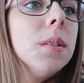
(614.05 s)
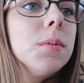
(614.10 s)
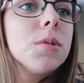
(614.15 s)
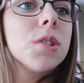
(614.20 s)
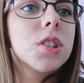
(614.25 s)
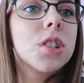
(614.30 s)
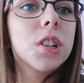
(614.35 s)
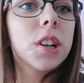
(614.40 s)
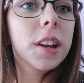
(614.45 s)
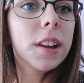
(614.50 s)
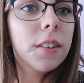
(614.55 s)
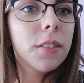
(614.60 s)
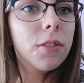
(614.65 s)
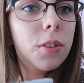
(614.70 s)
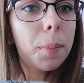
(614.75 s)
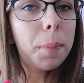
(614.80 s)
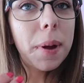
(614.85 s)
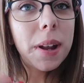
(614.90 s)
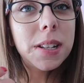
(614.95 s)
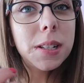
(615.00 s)
Just looking
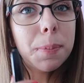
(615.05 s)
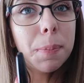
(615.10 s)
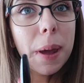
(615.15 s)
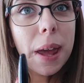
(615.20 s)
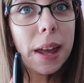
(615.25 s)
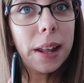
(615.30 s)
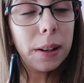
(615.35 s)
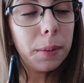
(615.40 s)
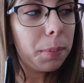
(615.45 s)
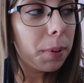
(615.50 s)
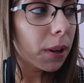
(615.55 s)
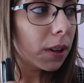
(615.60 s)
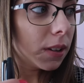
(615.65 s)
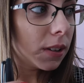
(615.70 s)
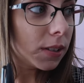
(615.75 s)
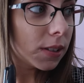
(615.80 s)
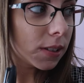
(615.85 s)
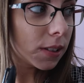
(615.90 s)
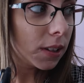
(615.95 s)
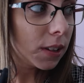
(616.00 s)
for a better pen because